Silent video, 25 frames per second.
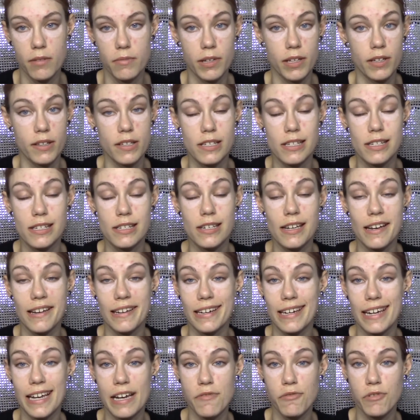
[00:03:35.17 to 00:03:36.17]
Now this is not
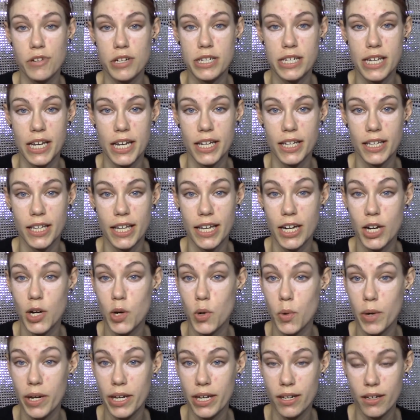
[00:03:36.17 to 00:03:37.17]
an everyday, like,
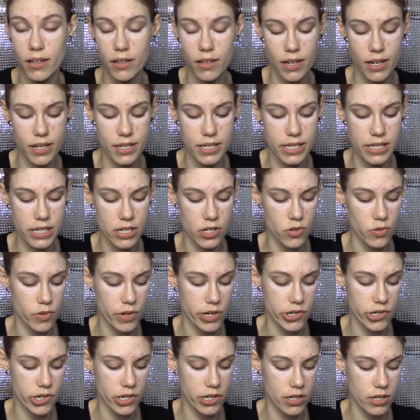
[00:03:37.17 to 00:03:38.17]
quick kind of
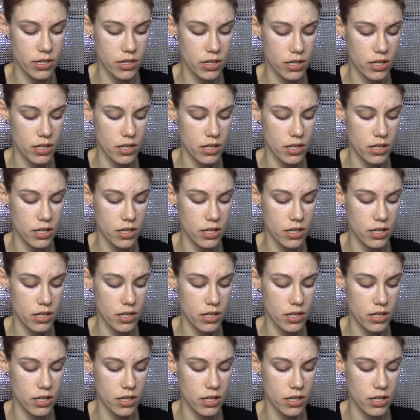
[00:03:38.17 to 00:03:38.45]
situation.